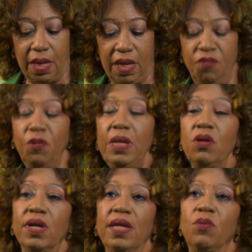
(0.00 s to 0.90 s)
If we
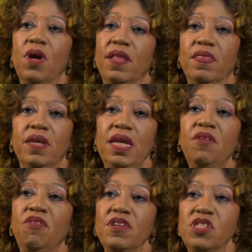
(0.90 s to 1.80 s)
look at the
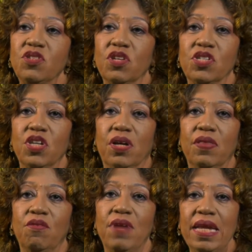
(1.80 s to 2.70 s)
infrastructure,
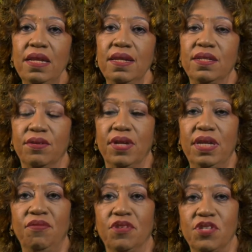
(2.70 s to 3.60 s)
the regulatory
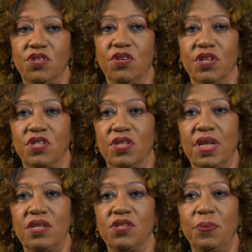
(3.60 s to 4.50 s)
infrastructure
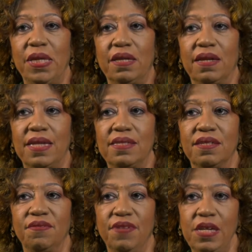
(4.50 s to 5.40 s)
that Jamaica has
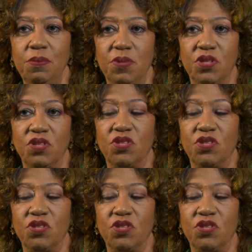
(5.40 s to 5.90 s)
developed to